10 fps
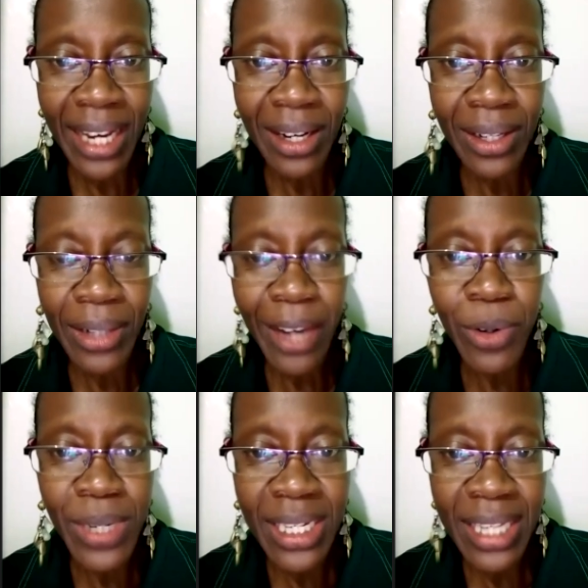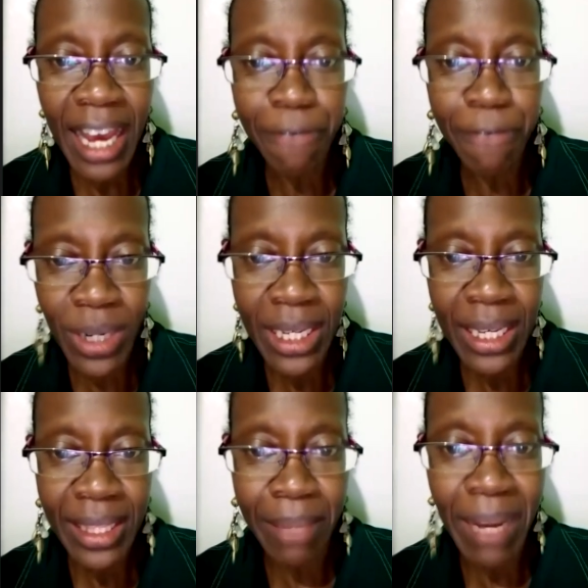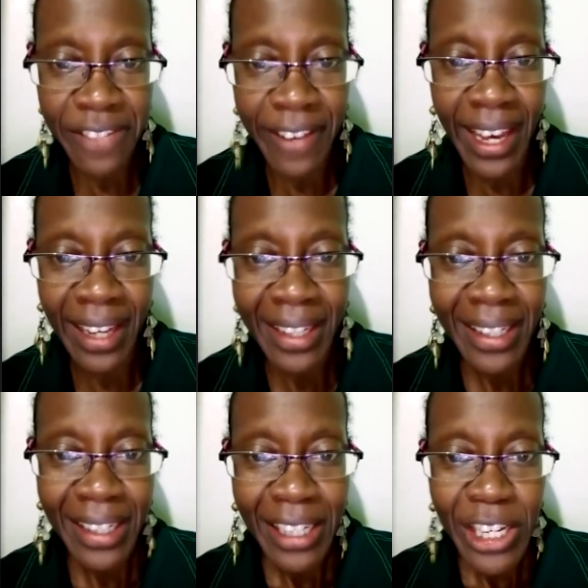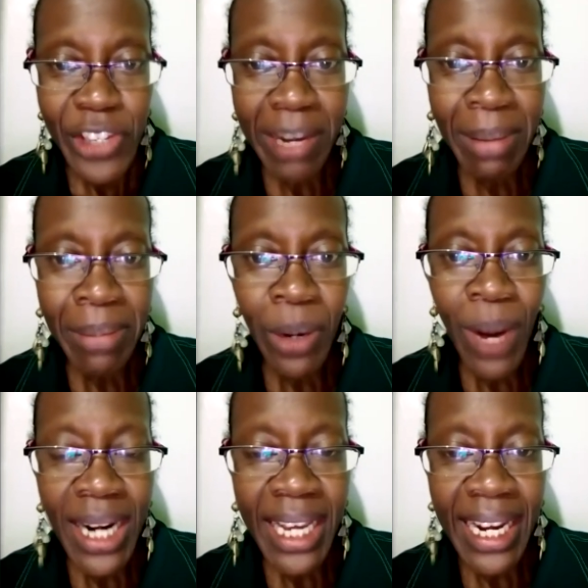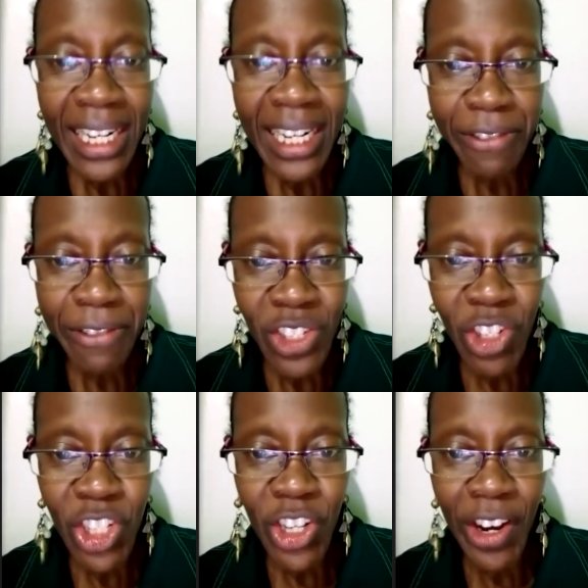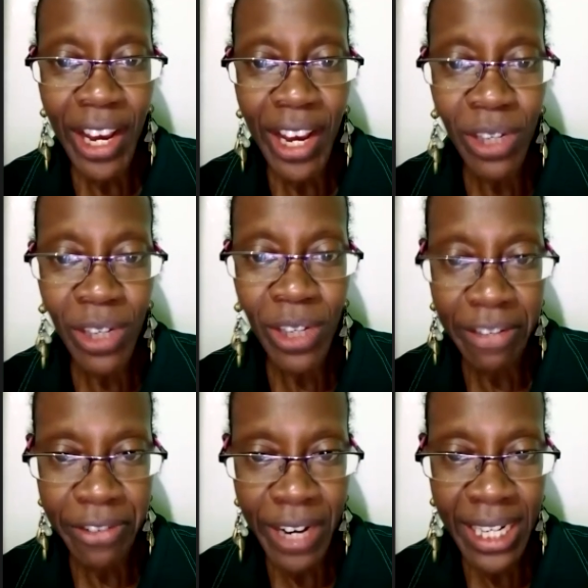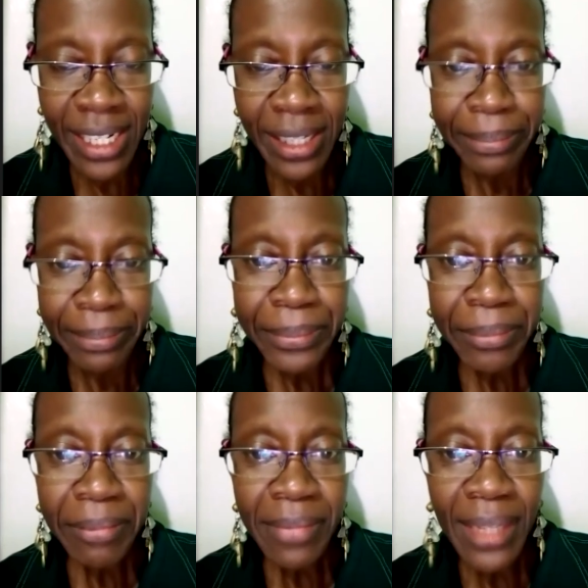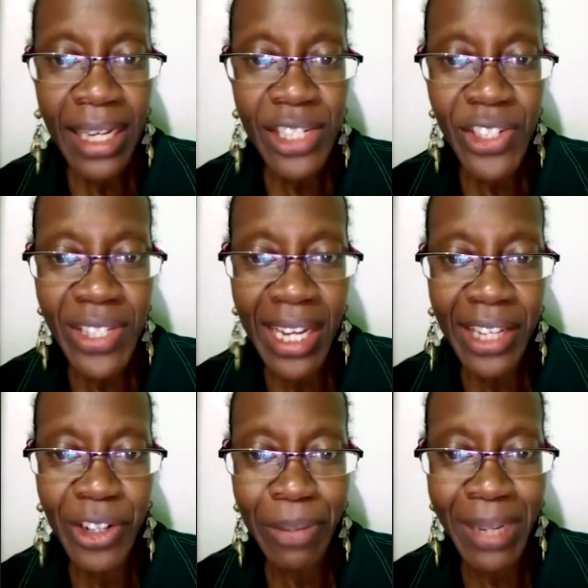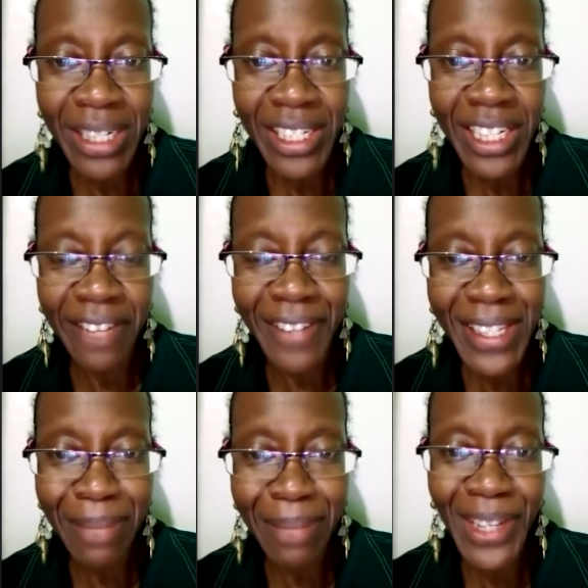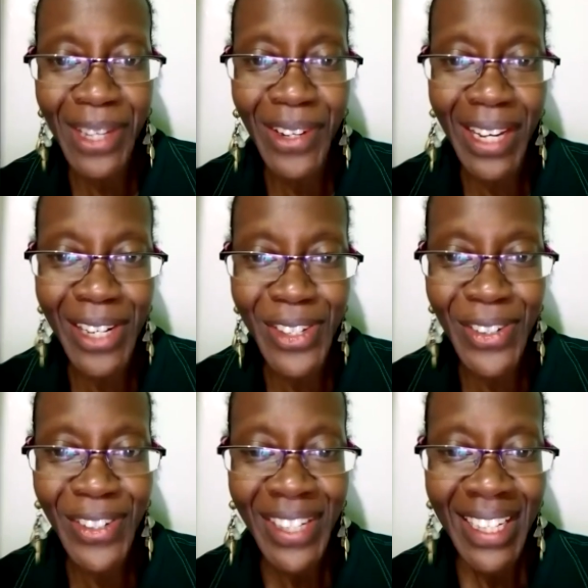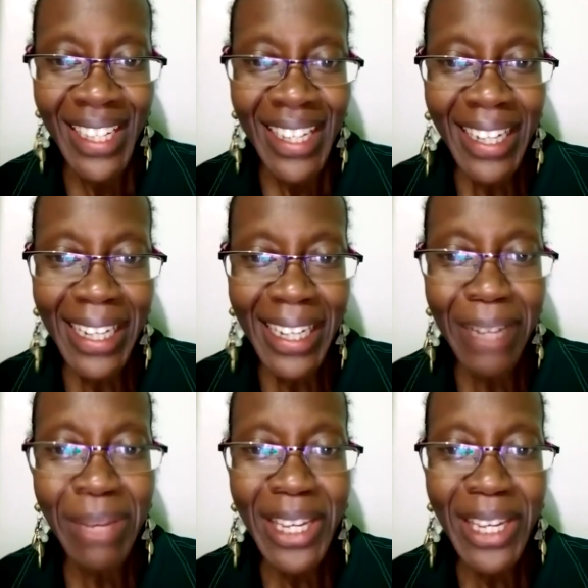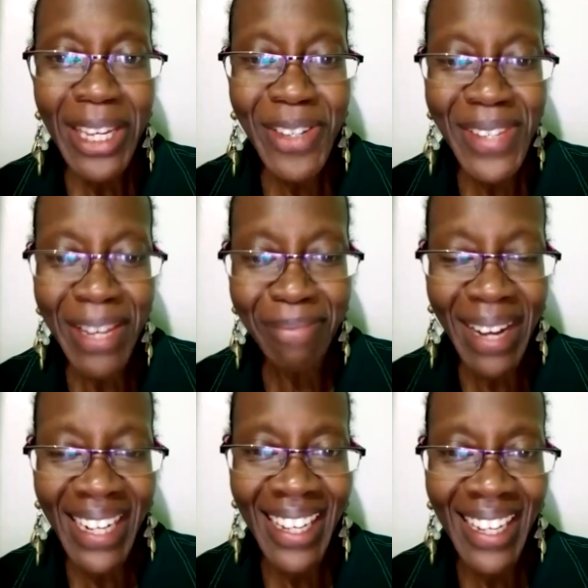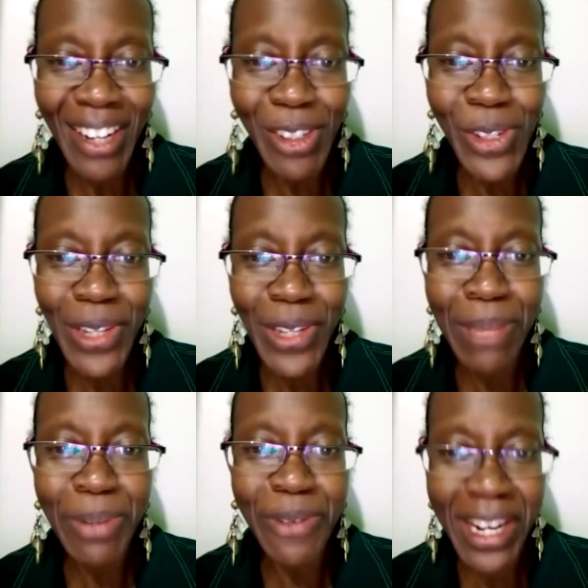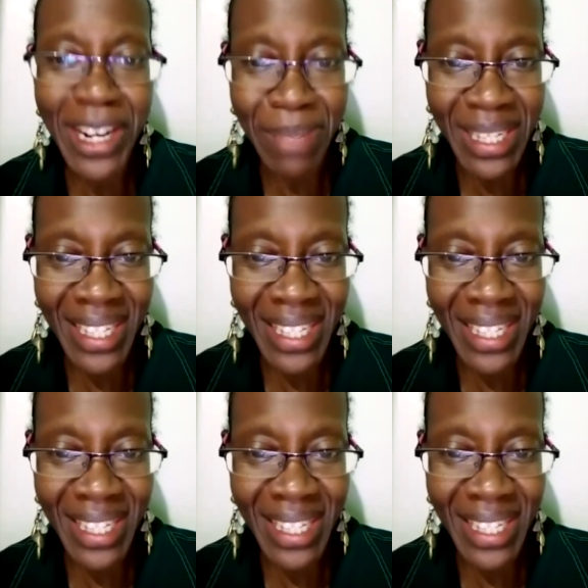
couldn't afford the bus fare. So I remember one day in utter frustration, I called a friend, and she was like, you know, Patricia, I found something you can do that can make you some money and also keep you very busy.